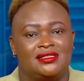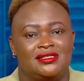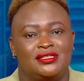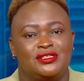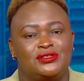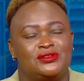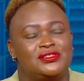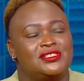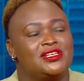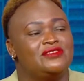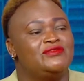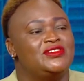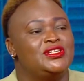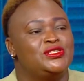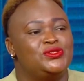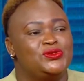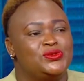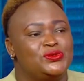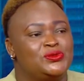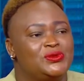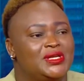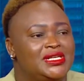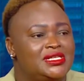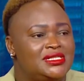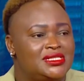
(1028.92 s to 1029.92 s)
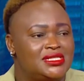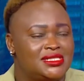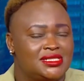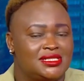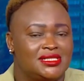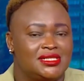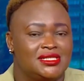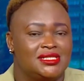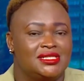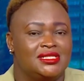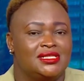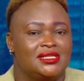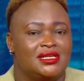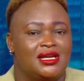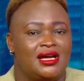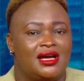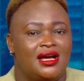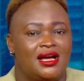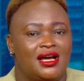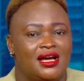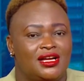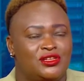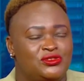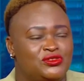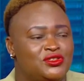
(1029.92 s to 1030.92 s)
0728
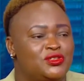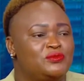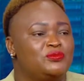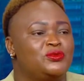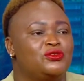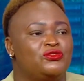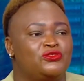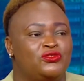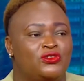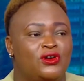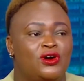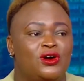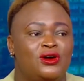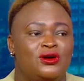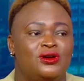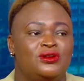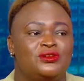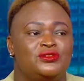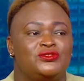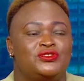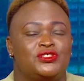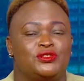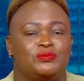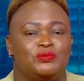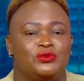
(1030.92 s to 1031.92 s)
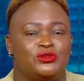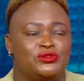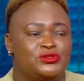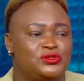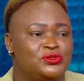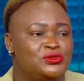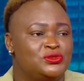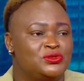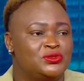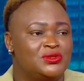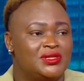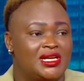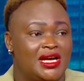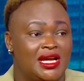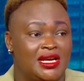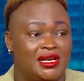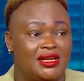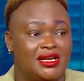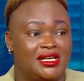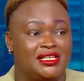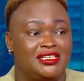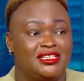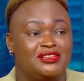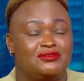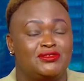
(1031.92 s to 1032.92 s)
444-222, and
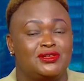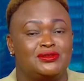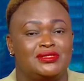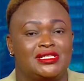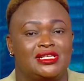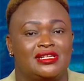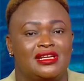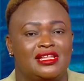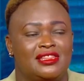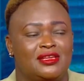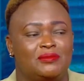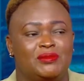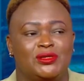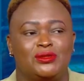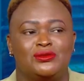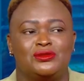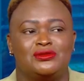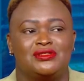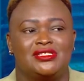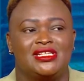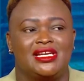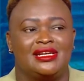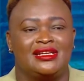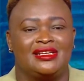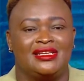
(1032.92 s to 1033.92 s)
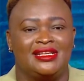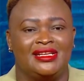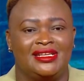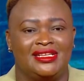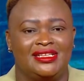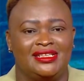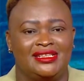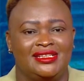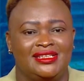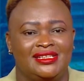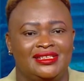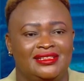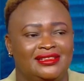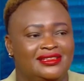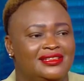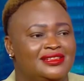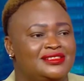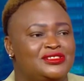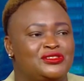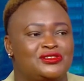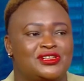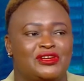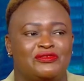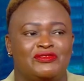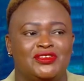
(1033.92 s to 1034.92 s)
I'll give out another because they are really
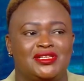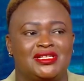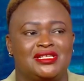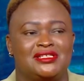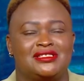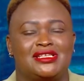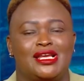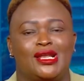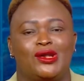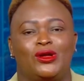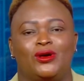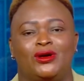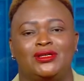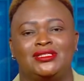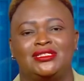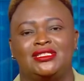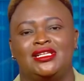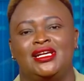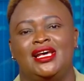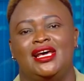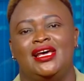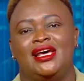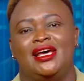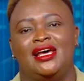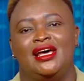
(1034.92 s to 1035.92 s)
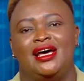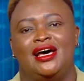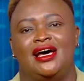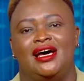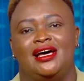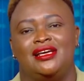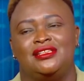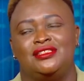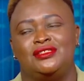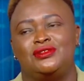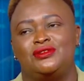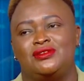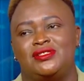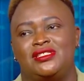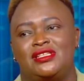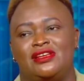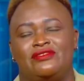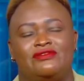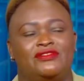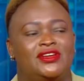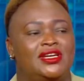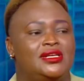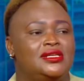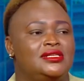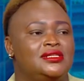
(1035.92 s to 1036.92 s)
traffic is a lot.
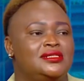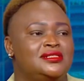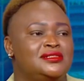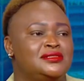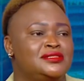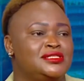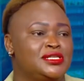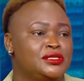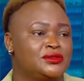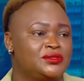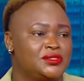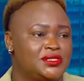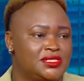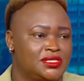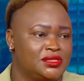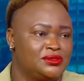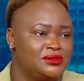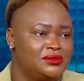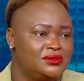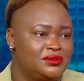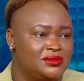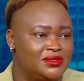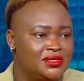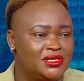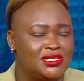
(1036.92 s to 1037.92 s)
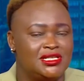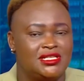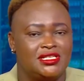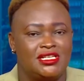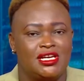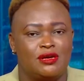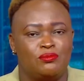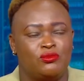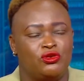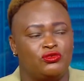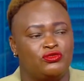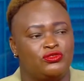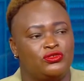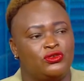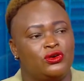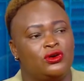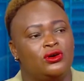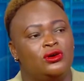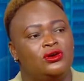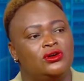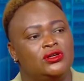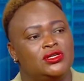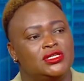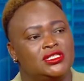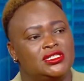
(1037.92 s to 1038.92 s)

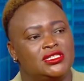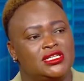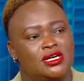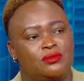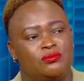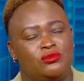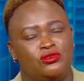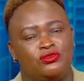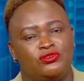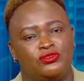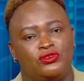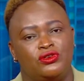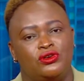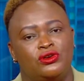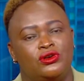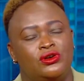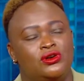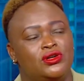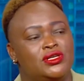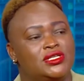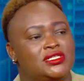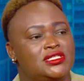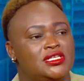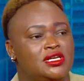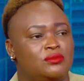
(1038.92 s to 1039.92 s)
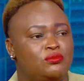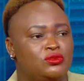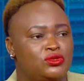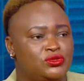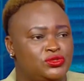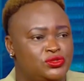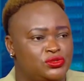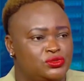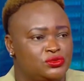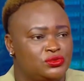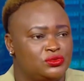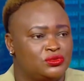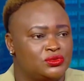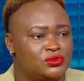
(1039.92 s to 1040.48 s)
0700-444-222.